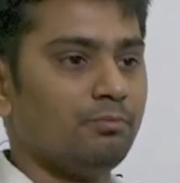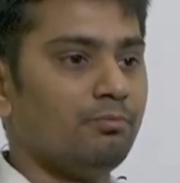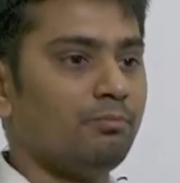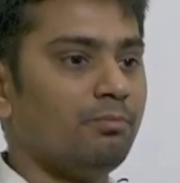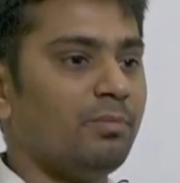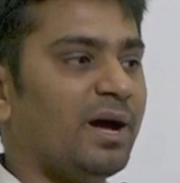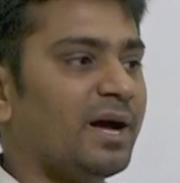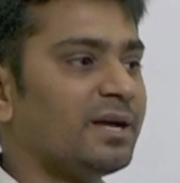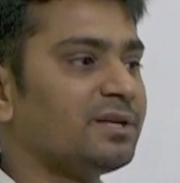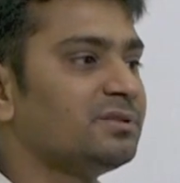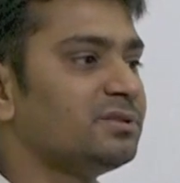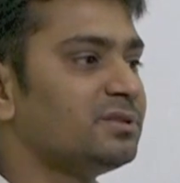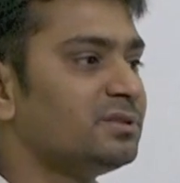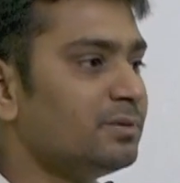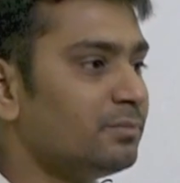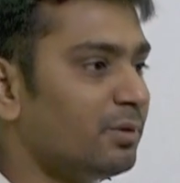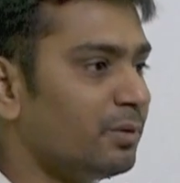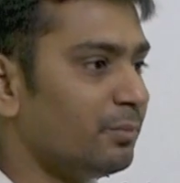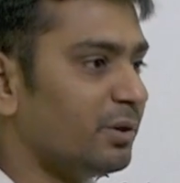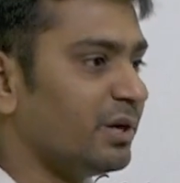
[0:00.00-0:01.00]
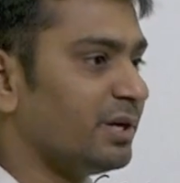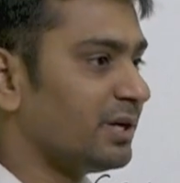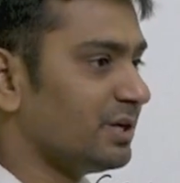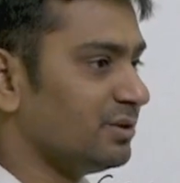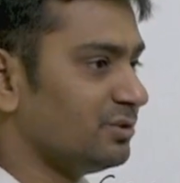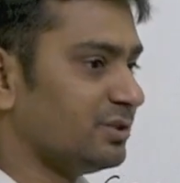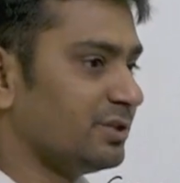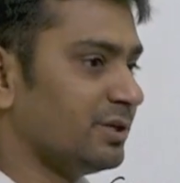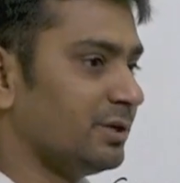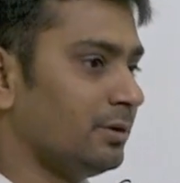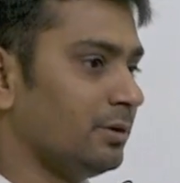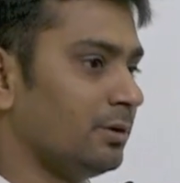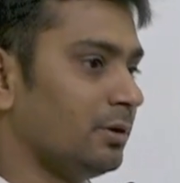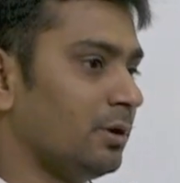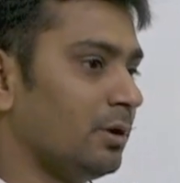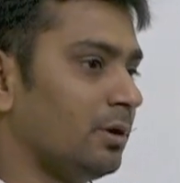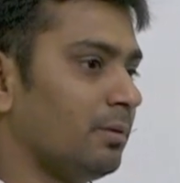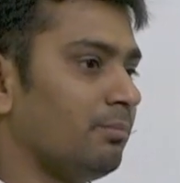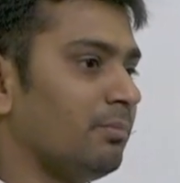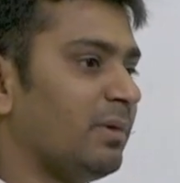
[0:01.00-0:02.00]
maximum retention,
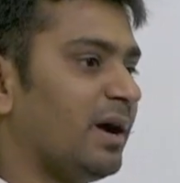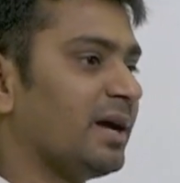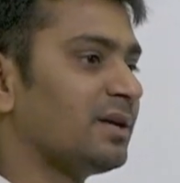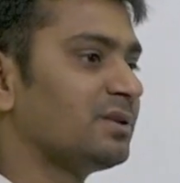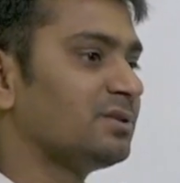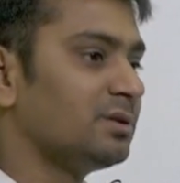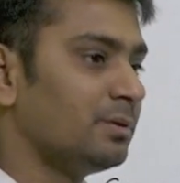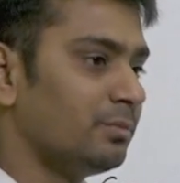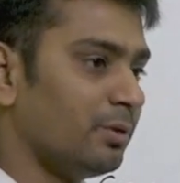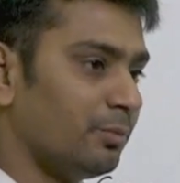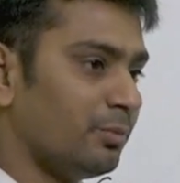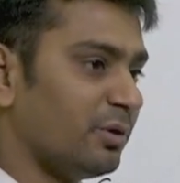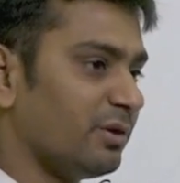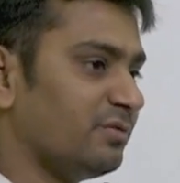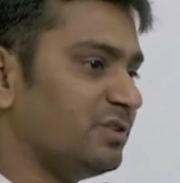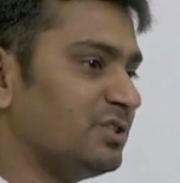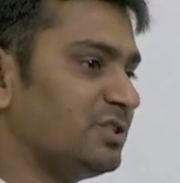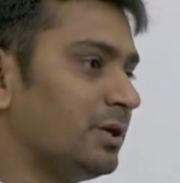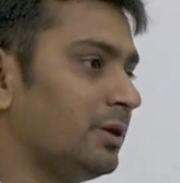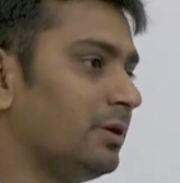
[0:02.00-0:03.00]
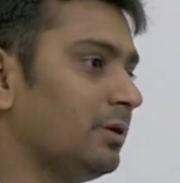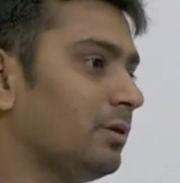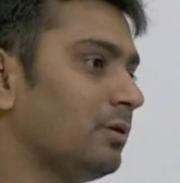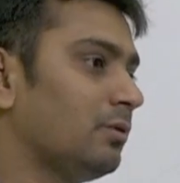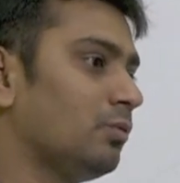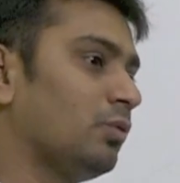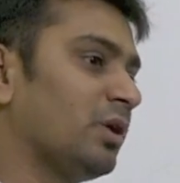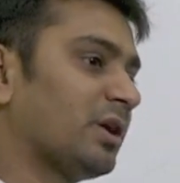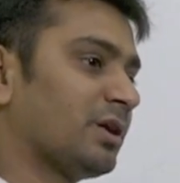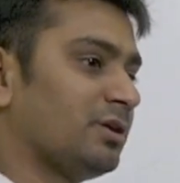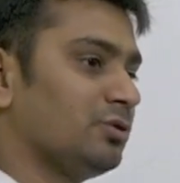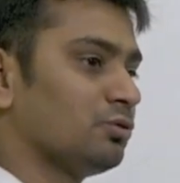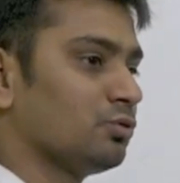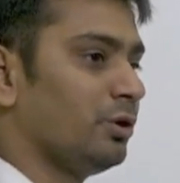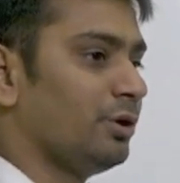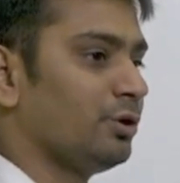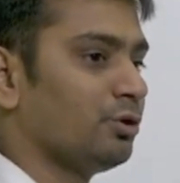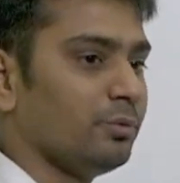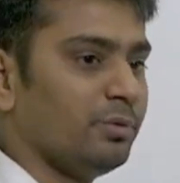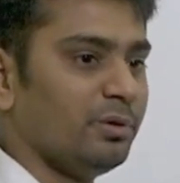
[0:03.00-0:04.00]
maximum revision. Work is
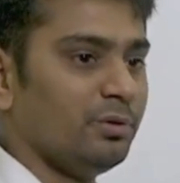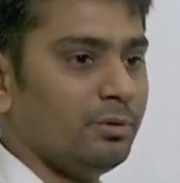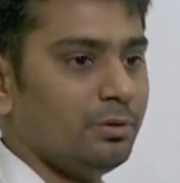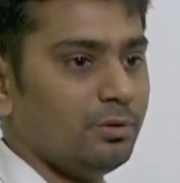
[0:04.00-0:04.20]
going to be